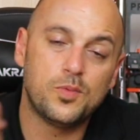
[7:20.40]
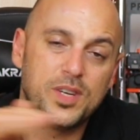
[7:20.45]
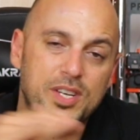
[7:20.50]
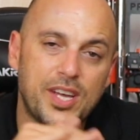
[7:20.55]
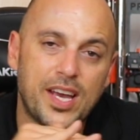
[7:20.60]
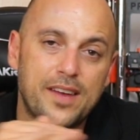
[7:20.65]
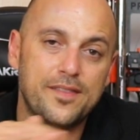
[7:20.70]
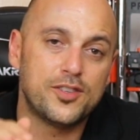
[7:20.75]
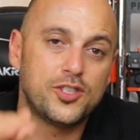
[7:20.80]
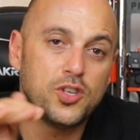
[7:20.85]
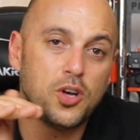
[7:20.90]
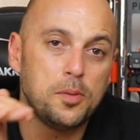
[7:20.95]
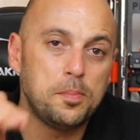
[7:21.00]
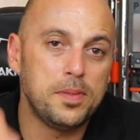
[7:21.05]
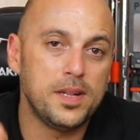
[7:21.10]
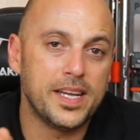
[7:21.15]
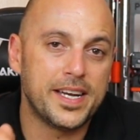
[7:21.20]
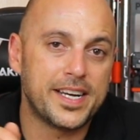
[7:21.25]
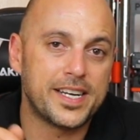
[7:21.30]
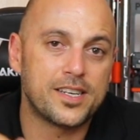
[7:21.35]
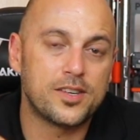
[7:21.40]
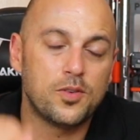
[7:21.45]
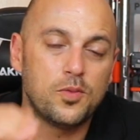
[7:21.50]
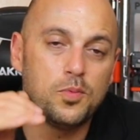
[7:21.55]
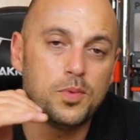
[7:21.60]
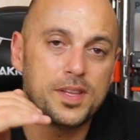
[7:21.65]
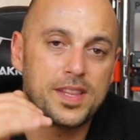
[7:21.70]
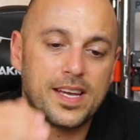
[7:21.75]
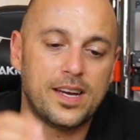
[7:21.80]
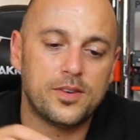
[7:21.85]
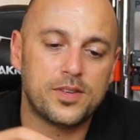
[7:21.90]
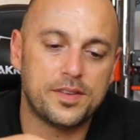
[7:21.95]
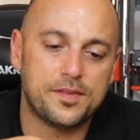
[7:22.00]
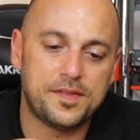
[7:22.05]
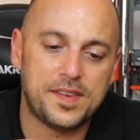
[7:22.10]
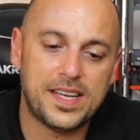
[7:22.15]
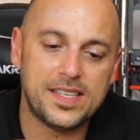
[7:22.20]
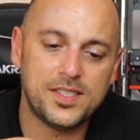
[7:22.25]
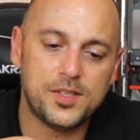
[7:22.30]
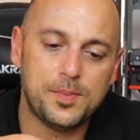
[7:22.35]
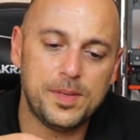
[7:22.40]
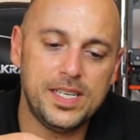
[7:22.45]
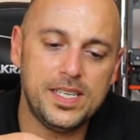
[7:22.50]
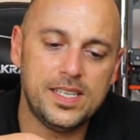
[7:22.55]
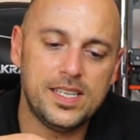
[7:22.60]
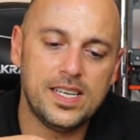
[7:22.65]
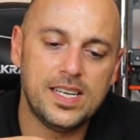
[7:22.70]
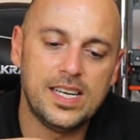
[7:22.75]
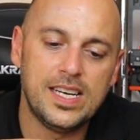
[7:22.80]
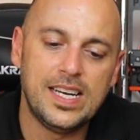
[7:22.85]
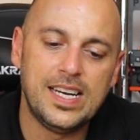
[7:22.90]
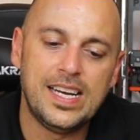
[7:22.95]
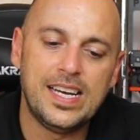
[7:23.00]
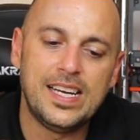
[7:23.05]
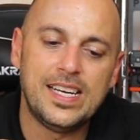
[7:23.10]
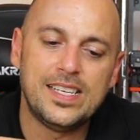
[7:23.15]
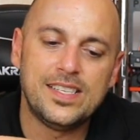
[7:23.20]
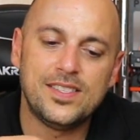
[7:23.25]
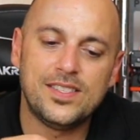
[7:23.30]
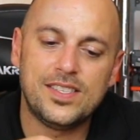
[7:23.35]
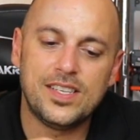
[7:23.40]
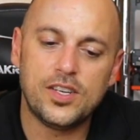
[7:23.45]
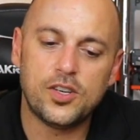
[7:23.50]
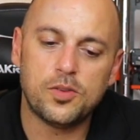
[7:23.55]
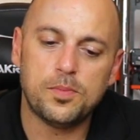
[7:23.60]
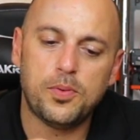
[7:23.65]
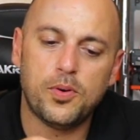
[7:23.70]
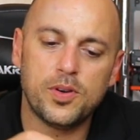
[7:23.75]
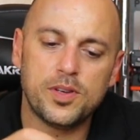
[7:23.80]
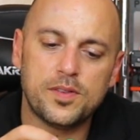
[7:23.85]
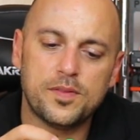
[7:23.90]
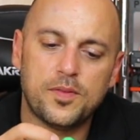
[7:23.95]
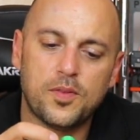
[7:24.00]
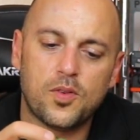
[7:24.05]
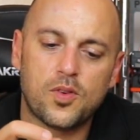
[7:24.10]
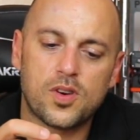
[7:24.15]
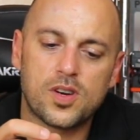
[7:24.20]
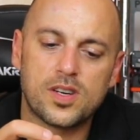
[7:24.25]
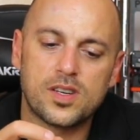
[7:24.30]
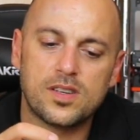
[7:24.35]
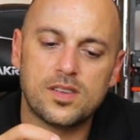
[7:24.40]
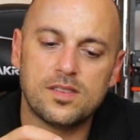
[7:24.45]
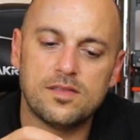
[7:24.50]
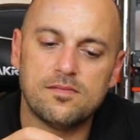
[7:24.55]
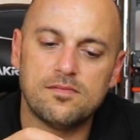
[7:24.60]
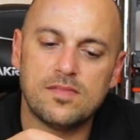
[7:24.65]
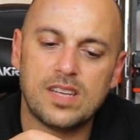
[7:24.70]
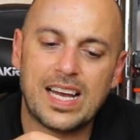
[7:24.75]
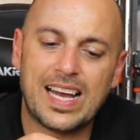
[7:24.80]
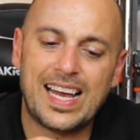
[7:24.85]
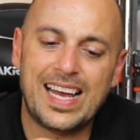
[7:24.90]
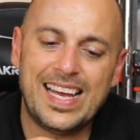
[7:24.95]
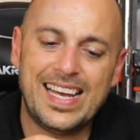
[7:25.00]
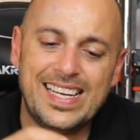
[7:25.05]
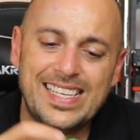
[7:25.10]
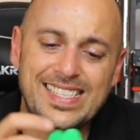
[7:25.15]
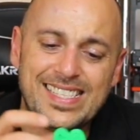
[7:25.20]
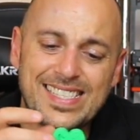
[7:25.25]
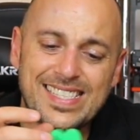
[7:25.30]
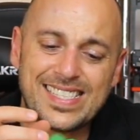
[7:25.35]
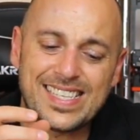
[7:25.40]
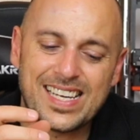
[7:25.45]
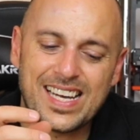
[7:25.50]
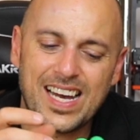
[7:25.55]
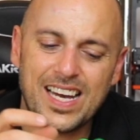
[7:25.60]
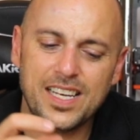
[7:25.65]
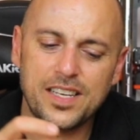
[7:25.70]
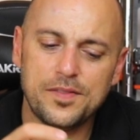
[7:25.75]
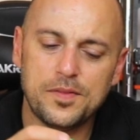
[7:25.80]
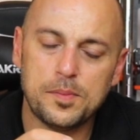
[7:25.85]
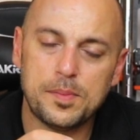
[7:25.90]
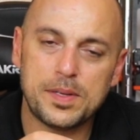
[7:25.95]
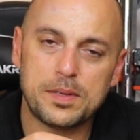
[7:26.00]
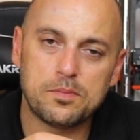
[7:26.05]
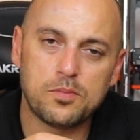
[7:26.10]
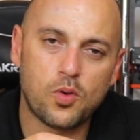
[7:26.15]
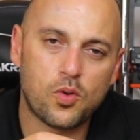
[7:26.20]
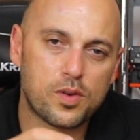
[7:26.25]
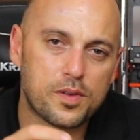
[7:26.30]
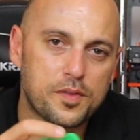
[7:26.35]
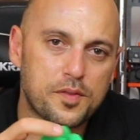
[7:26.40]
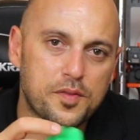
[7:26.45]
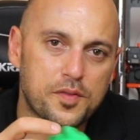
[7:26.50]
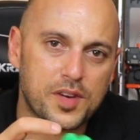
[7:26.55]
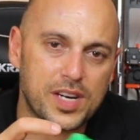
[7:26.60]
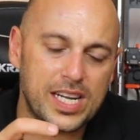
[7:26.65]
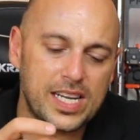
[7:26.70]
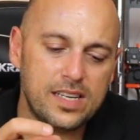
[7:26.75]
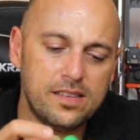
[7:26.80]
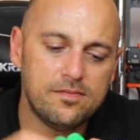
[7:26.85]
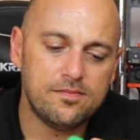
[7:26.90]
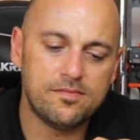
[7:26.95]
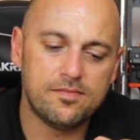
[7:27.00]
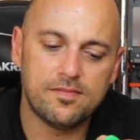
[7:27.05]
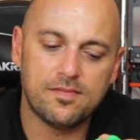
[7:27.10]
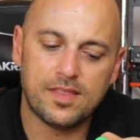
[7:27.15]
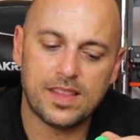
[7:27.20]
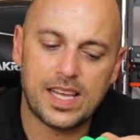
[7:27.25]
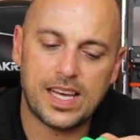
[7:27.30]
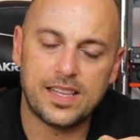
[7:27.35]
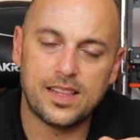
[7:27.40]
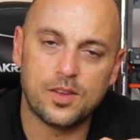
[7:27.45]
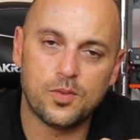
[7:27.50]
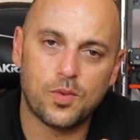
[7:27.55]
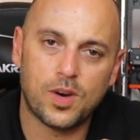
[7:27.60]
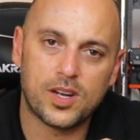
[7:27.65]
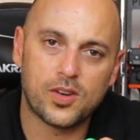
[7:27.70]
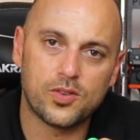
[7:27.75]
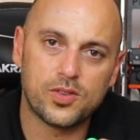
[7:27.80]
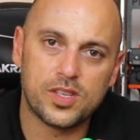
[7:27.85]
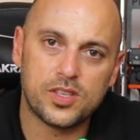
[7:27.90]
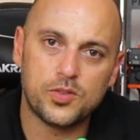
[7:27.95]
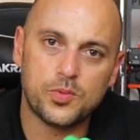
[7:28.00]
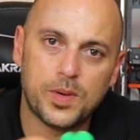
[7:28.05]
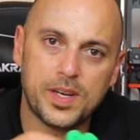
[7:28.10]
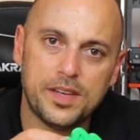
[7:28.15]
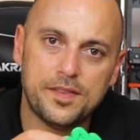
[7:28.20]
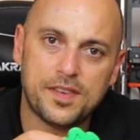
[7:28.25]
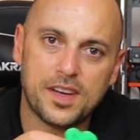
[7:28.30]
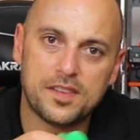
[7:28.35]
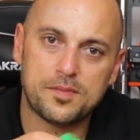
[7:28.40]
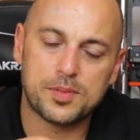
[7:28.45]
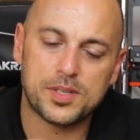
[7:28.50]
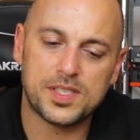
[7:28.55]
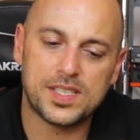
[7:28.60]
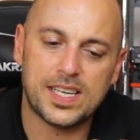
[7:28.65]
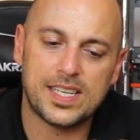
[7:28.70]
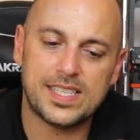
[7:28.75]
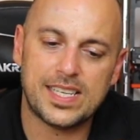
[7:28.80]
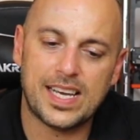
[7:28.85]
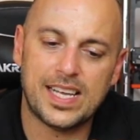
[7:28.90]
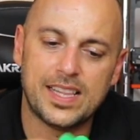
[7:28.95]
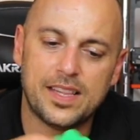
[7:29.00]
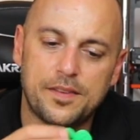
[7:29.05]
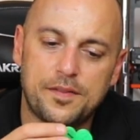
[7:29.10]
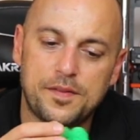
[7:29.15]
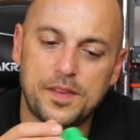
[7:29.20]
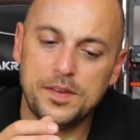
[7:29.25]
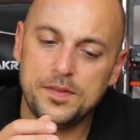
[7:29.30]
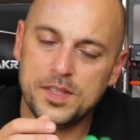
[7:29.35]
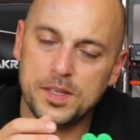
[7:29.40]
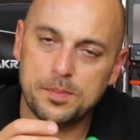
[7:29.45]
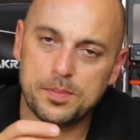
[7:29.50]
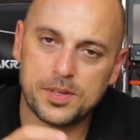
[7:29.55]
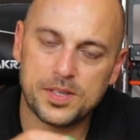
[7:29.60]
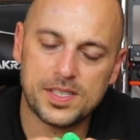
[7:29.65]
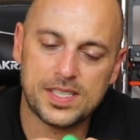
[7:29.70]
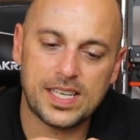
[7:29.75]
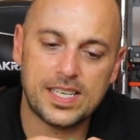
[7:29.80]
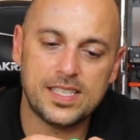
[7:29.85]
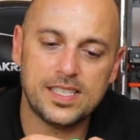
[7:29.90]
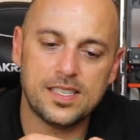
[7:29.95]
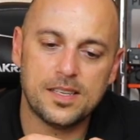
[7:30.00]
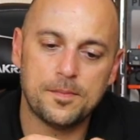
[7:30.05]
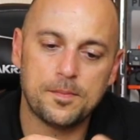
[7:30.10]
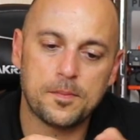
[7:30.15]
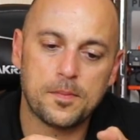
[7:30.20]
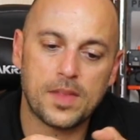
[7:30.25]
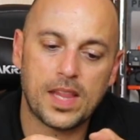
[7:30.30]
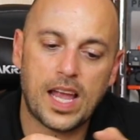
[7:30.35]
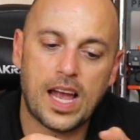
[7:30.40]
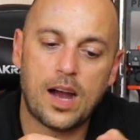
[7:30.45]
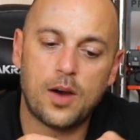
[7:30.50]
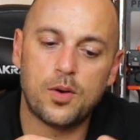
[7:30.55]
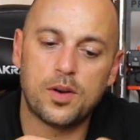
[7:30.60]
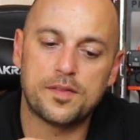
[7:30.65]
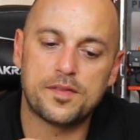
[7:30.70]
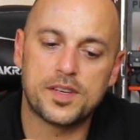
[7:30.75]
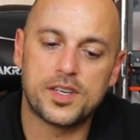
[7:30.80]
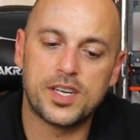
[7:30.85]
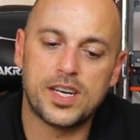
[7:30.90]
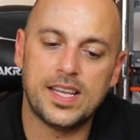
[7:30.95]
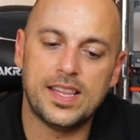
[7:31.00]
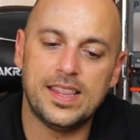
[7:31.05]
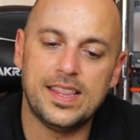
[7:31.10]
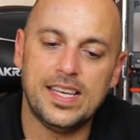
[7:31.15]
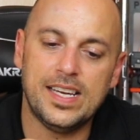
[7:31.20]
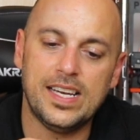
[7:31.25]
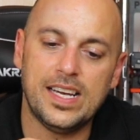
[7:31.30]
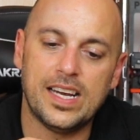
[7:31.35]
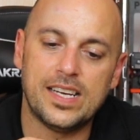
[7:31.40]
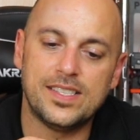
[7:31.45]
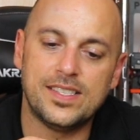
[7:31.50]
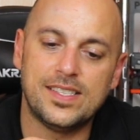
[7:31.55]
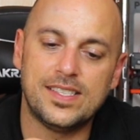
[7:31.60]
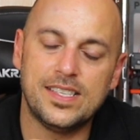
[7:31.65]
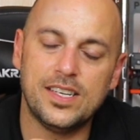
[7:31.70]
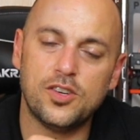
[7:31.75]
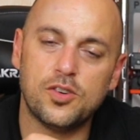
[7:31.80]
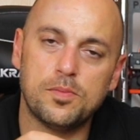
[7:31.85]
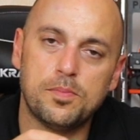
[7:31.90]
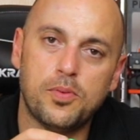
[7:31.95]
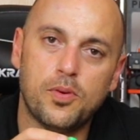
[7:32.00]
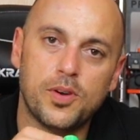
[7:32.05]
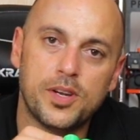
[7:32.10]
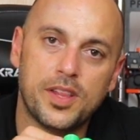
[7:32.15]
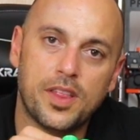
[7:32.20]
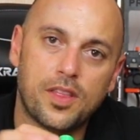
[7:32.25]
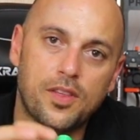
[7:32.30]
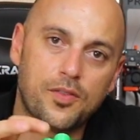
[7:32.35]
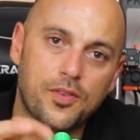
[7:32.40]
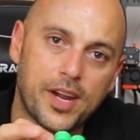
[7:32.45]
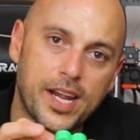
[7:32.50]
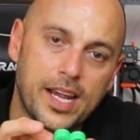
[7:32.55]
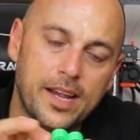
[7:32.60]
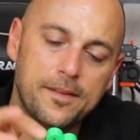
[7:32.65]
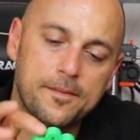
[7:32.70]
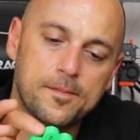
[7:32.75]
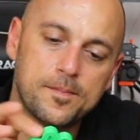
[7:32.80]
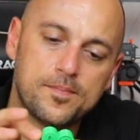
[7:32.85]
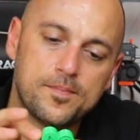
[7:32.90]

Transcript: when you have a top layer without a fan speed. zero point four is kind of a bit more free than the one on the twenty-five percent and the fifty percent. However, the zero point three